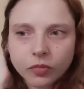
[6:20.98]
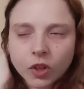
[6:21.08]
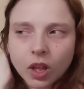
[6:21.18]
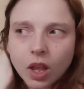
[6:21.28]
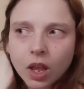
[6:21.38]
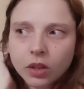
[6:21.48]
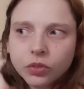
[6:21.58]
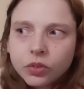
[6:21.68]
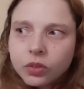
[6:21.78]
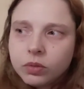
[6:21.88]
And
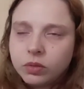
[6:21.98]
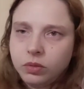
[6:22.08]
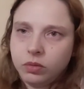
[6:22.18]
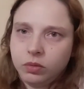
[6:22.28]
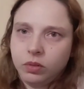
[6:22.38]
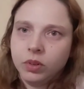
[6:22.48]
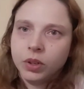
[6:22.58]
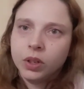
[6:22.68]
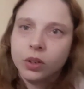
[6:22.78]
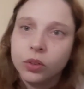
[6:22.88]

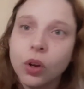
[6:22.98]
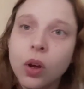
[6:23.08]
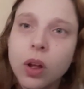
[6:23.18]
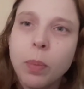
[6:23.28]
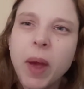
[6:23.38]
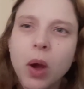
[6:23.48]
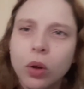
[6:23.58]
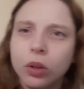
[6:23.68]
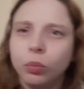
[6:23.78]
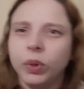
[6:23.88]
not about
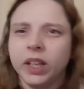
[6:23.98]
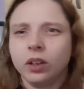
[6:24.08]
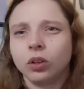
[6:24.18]
a week